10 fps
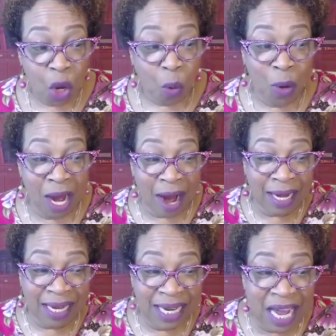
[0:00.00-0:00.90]
We
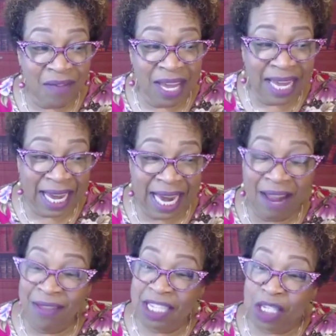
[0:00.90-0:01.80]
are living
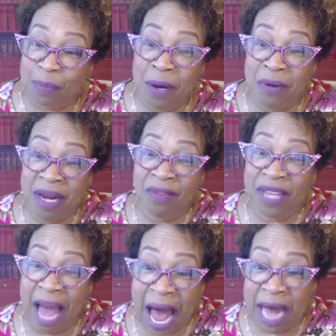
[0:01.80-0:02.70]
in the Spirit
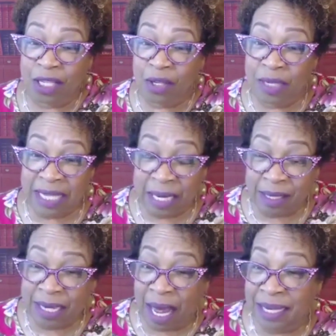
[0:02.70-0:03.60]
of God's
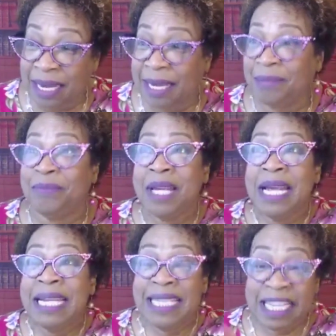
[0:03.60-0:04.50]

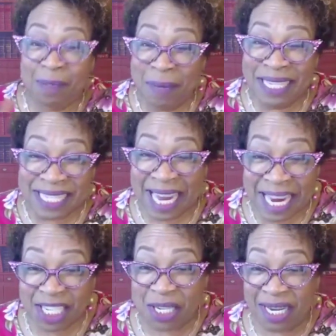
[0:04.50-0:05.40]

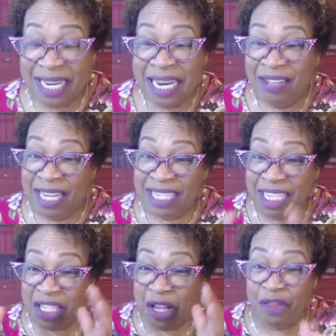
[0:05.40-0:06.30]
dispensation. This
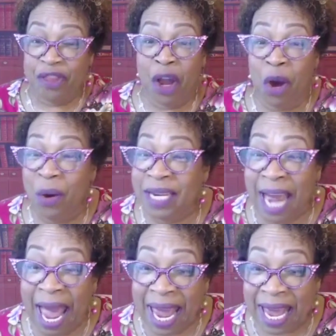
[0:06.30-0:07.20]
is the third
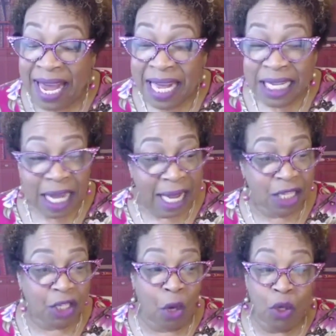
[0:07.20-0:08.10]
day.
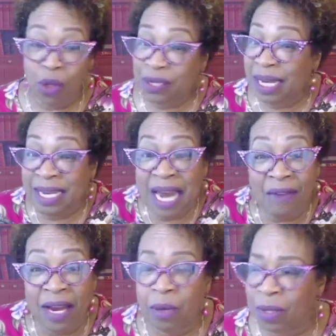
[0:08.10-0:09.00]
And so you should
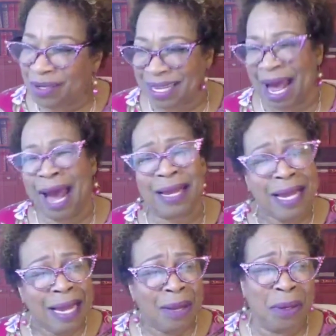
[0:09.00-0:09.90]
never, when you say, I
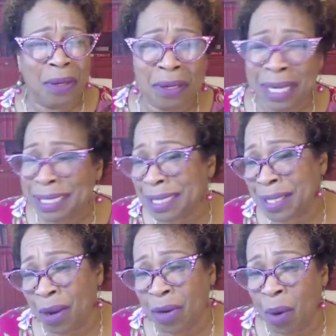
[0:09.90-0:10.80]

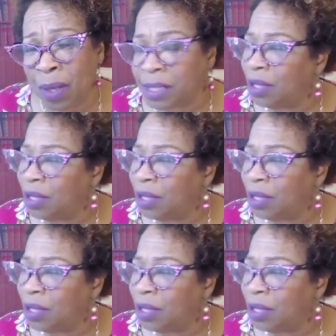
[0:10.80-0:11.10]
just don't know what to